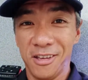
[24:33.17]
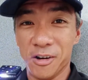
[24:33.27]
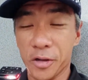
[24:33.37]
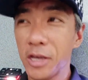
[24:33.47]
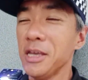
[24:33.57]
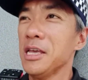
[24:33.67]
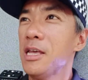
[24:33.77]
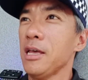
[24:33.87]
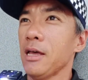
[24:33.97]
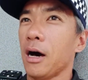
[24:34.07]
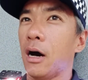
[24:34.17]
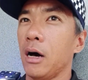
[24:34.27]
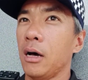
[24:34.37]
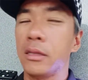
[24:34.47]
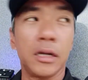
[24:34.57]
Okay.
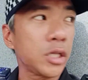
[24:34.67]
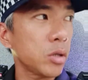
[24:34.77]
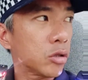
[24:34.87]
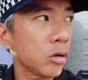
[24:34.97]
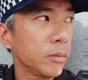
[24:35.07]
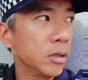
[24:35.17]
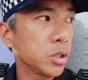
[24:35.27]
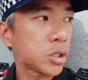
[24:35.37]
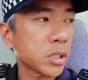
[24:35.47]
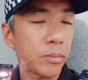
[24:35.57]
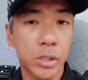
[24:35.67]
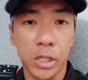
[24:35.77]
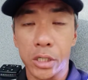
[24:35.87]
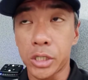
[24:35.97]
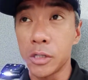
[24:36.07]
The next one I'll talk about is
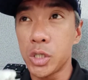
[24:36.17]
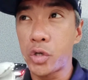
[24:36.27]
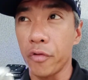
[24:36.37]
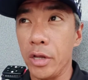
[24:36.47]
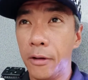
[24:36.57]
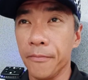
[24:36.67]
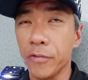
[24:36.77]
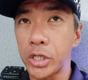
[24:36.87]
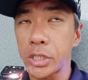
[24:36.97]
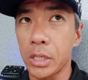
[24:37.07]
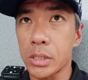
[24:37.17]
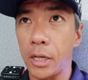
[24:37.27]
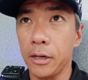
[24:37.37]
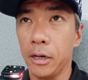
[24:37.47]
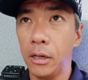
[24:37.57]
subsection 3, which says
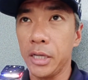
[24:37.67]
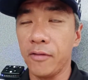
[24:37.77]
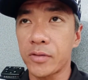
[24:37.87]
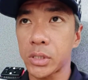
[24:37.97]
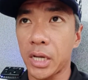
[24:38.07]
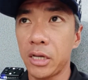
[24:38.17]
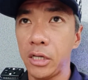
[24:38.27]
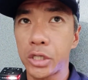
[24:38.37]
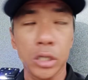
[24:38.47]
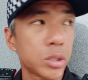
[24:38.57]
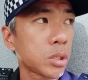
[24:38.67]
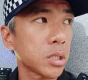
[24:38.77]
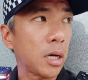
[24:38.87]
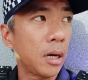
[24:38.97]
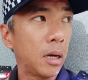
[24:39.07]
that if
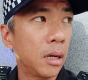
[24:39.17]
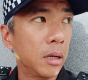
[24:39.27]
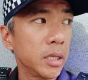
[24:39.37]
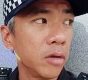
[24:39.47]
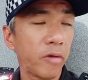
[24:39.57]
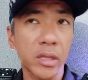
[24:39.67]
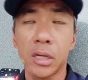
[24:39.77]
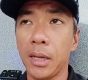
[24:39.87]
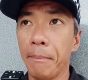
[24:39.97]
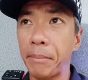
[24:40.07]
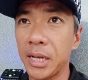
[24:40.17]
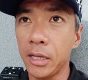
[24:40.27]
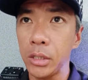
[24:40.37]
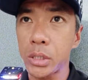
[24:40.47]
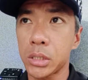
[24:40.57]
signages are erected and
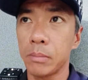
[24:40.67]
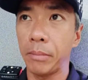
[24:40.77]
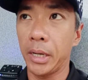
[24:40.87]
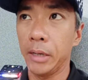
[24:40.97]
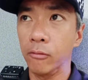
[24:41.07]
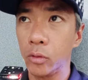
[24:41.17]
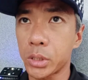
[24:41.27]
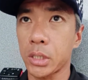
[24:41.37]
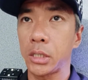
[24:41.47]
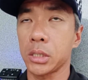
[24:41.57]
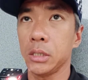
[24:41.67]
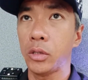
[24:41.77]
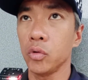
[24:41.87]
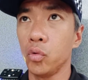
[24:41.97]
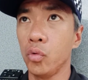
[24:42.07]
placed by roadsides
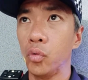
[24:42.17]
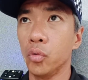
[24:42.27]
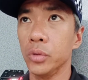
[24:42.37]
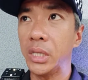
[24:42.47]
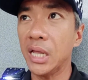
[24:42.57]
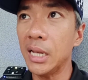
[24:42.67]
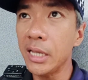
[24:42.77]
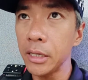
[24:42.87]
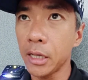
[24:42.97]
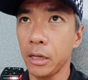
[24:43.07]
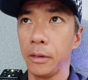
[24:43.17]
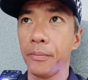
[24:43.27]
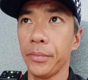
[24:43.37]
to delineate